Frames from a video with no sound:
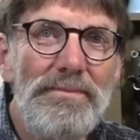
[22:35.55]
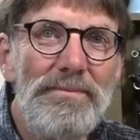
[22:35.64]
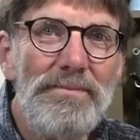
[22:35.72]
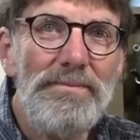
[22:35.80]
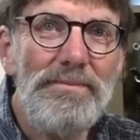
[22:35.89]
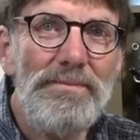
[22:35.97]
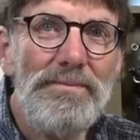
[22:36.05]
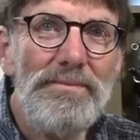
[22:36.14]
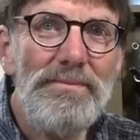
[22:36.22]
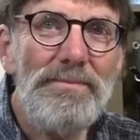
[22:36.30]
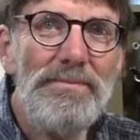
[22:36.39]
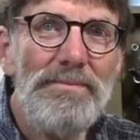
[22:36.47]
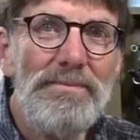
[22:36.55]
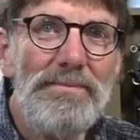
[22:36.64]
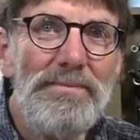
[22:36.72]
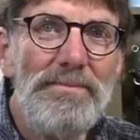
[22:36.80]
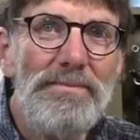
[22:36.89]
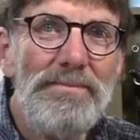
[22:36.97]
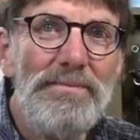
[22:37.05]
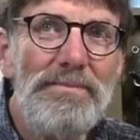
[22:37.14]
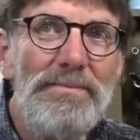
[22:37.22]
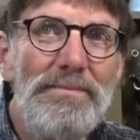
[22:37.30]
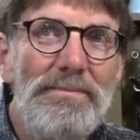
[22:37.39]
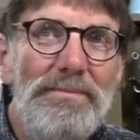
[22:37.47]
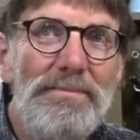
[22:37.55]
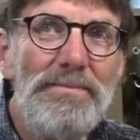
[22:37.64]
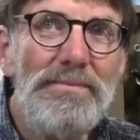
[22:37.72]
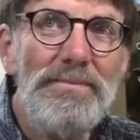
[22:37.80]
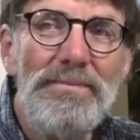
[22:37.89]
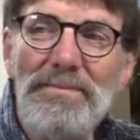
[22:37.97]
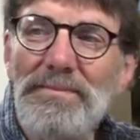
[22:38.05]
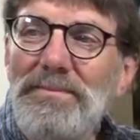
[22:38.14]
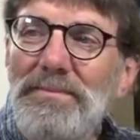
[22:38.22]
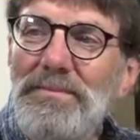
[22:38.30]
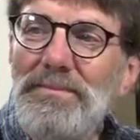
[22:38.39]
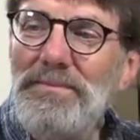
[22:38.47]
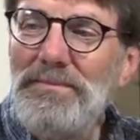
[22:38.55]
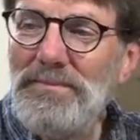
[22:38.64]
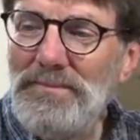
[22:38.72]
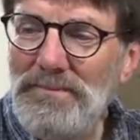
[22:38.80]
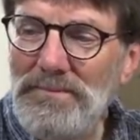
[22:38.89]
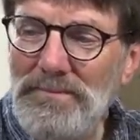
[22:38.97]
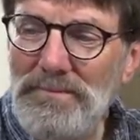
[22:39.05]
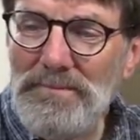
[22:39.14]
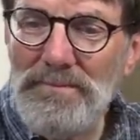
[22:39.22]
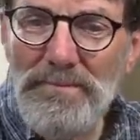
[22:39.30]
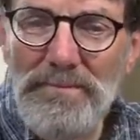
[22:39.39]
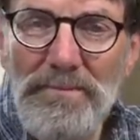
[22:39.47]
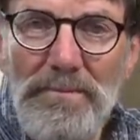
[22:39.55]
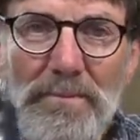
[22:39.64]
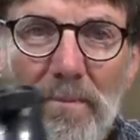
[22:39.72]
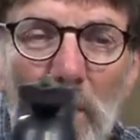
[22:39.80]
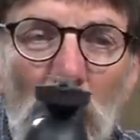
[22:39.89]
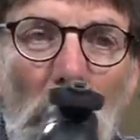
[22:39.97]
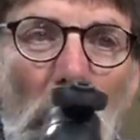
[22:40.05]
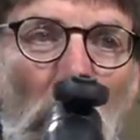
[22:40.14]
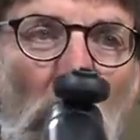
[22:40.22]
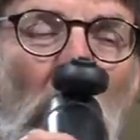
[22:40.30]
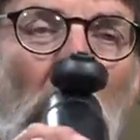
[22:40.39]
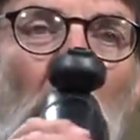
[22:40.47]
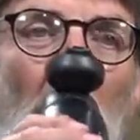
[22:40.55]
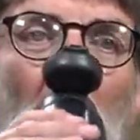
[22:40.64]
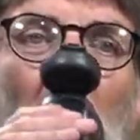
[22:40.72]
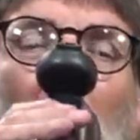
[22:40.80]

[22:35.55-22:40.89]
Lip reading: No words are spoken by the person on screen.